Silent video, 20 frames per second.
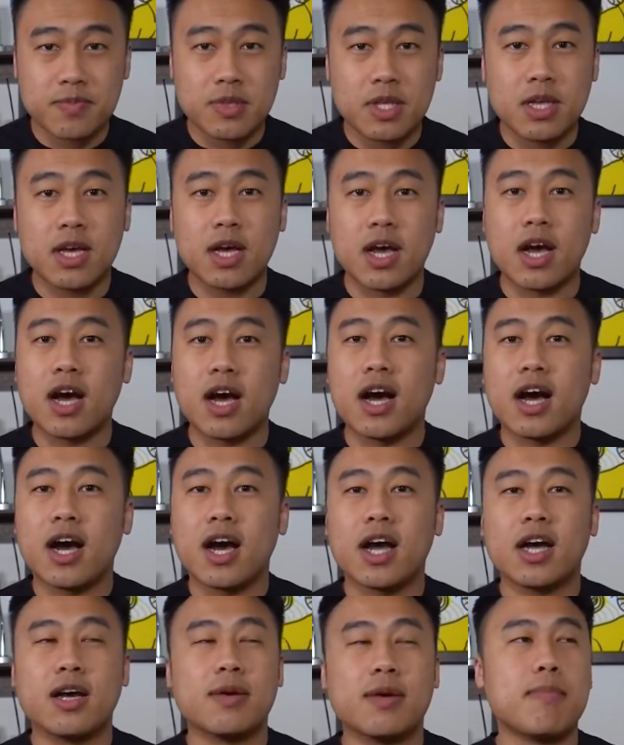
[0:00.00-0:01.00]

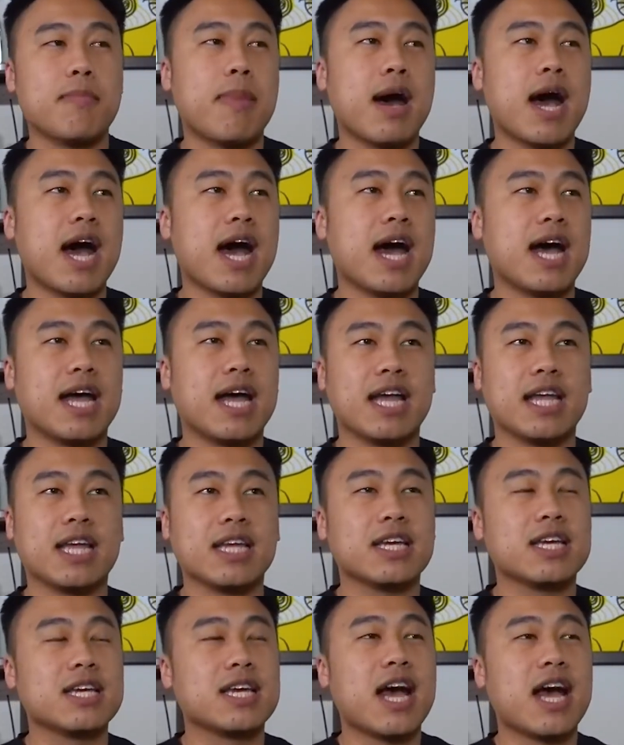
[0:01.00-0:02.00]
my
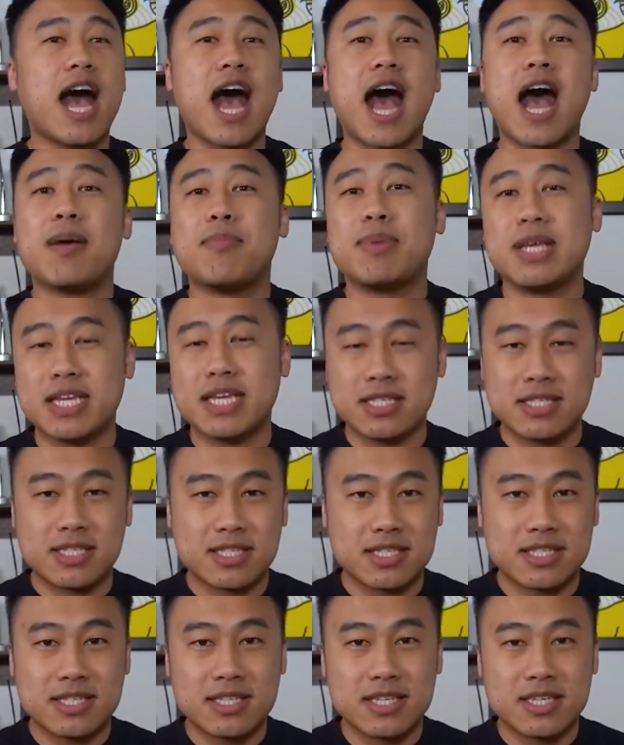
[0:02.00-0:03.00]

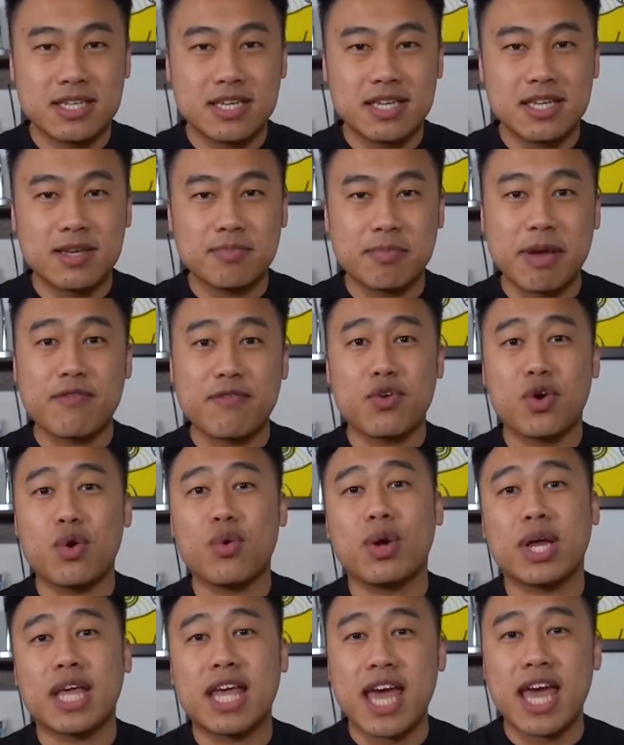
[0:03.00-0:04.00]
hobbies, my
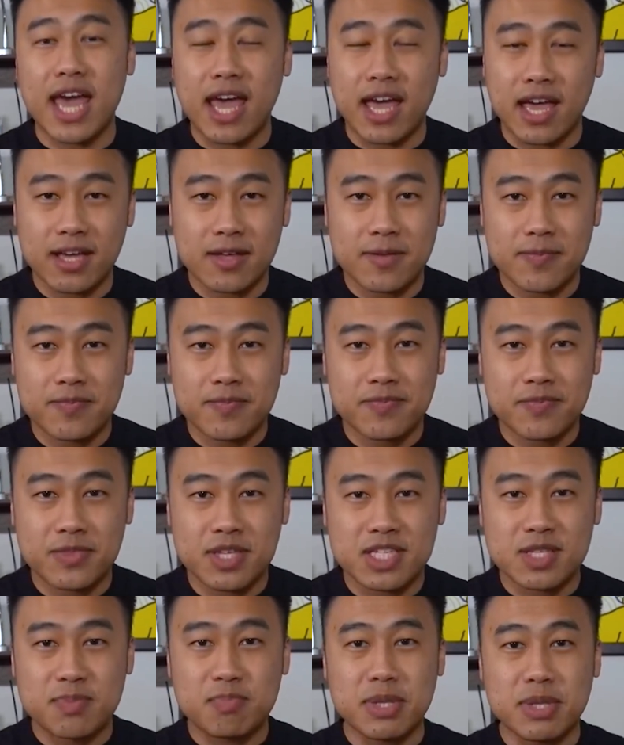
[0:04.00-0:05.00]
401k,
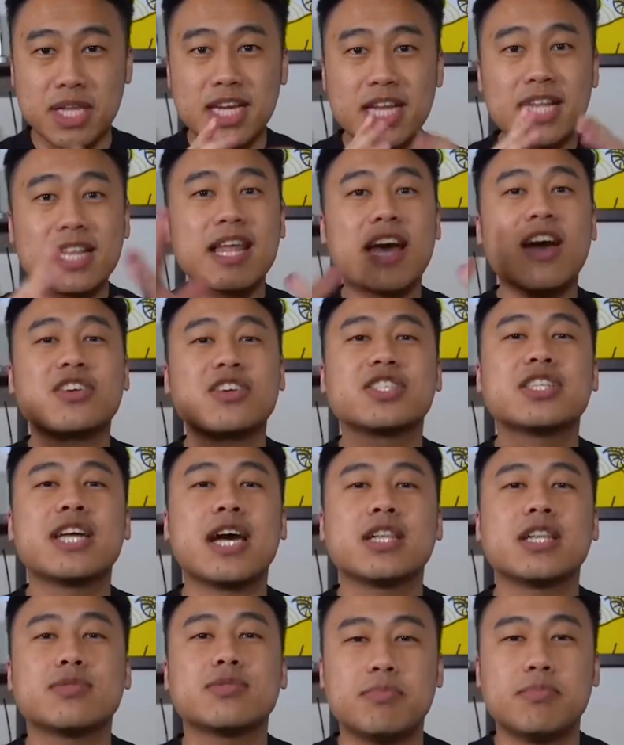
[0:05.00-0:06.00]
splitting that
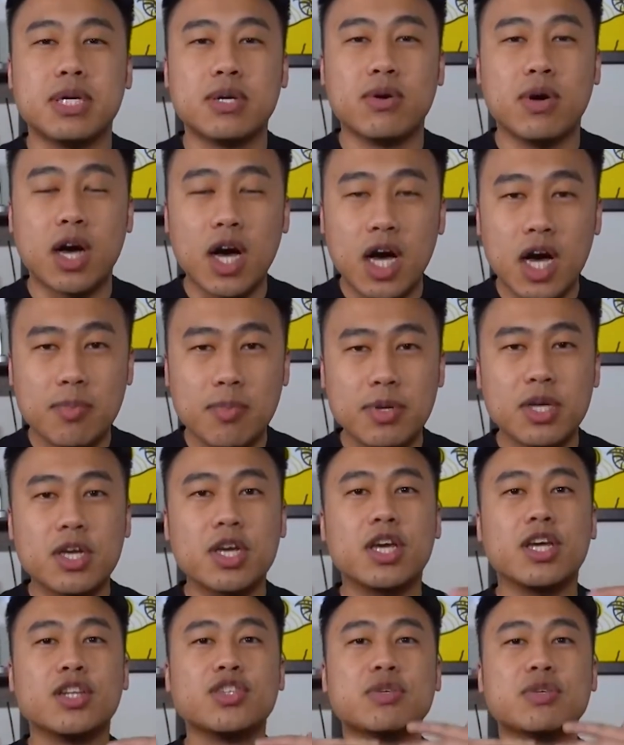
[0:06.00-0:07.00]
$100 bill up
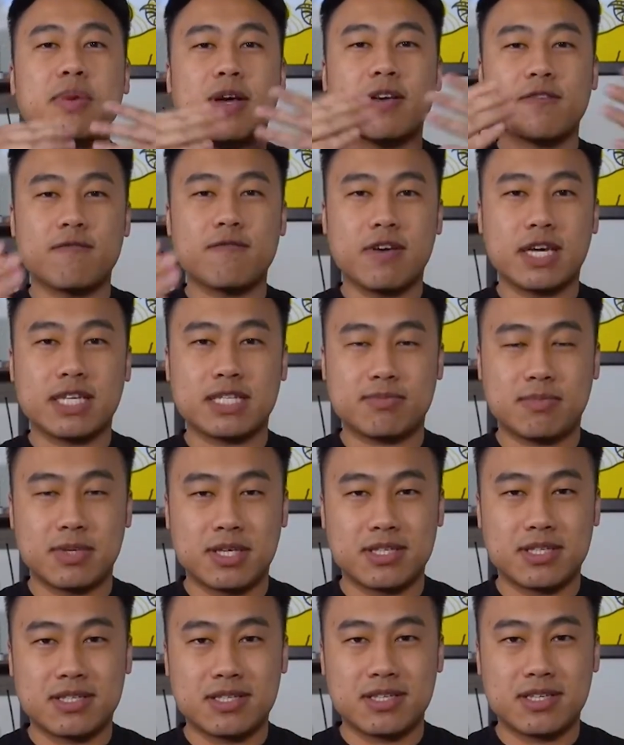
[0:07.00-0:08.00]
into my
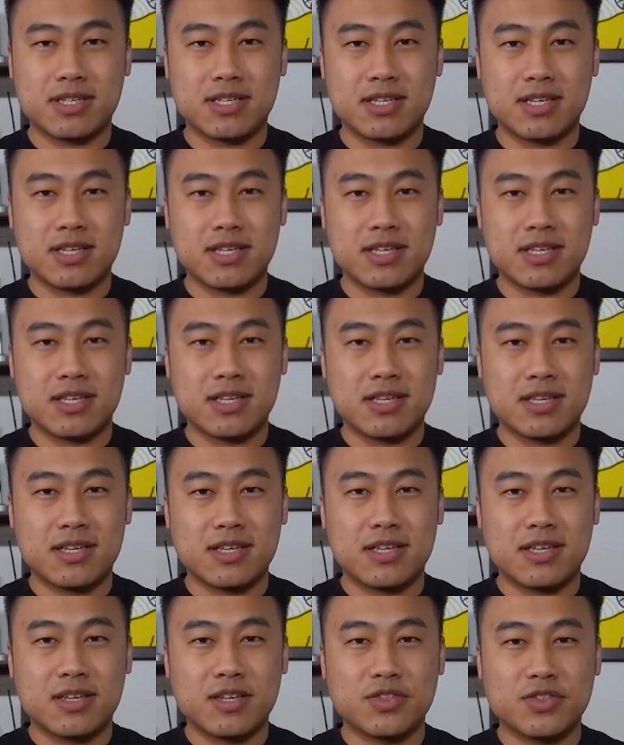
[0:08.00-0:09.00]
investments.
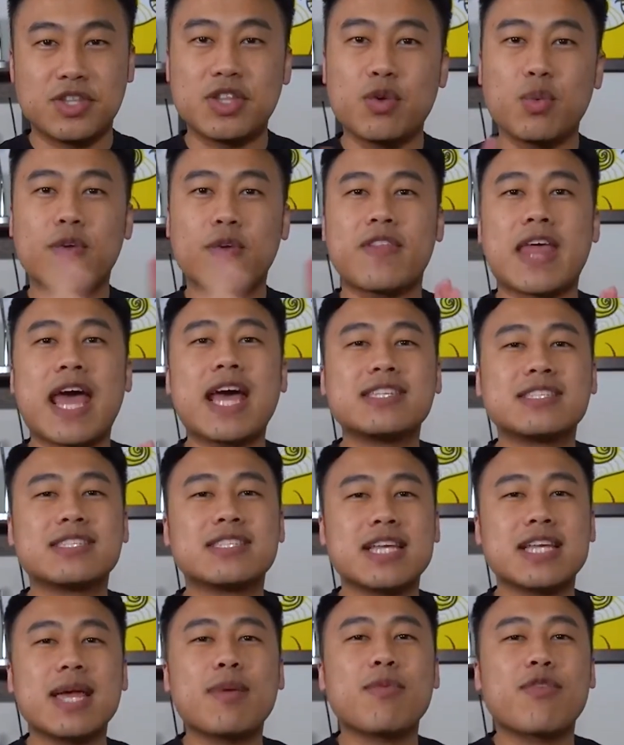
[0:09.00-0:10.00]
So that with that
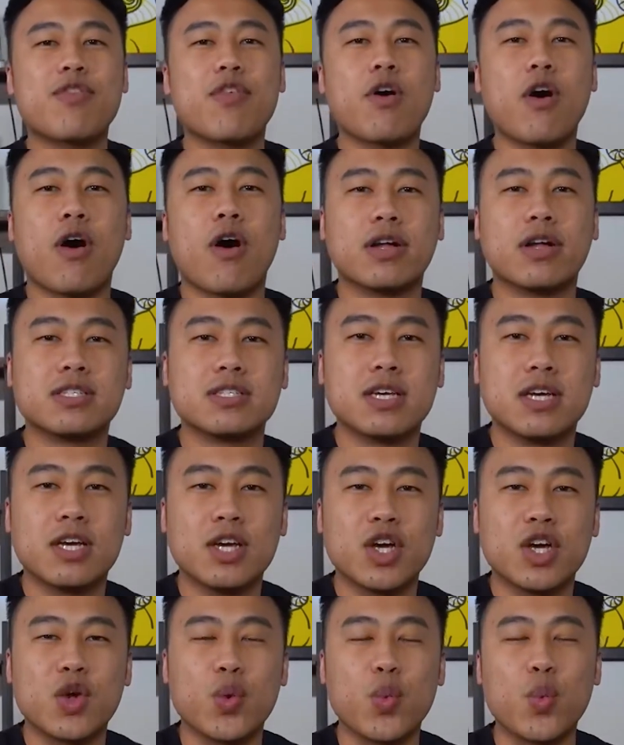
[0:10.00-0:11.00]
same thought,
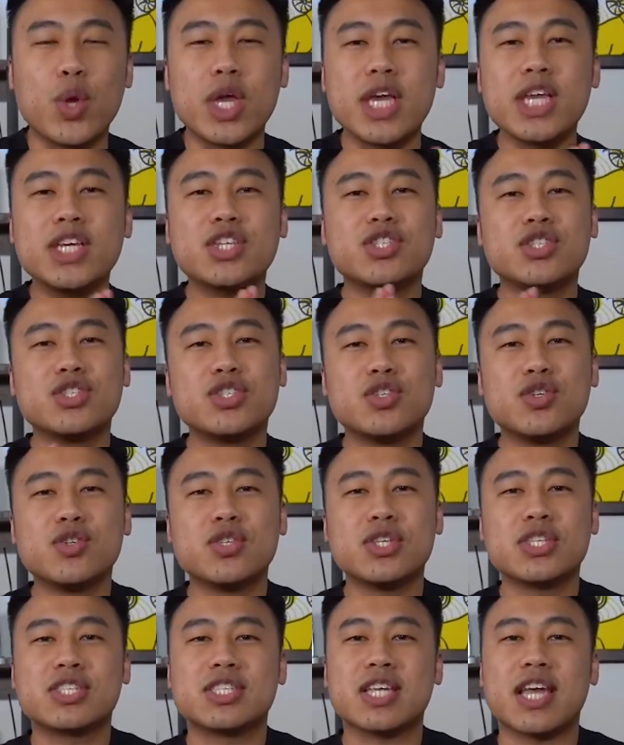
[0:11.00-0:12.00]
we should do the
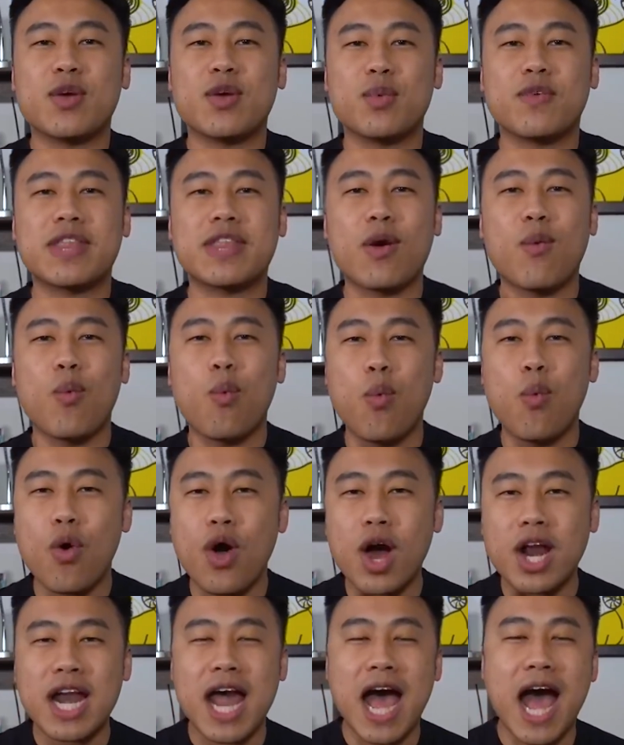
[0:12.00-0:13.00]
same with that
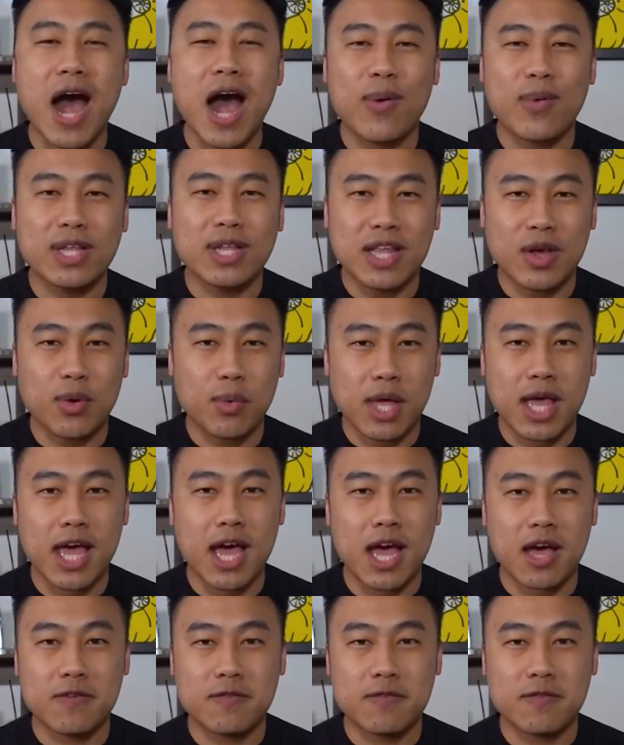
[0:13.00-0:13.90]
1 hour that we have.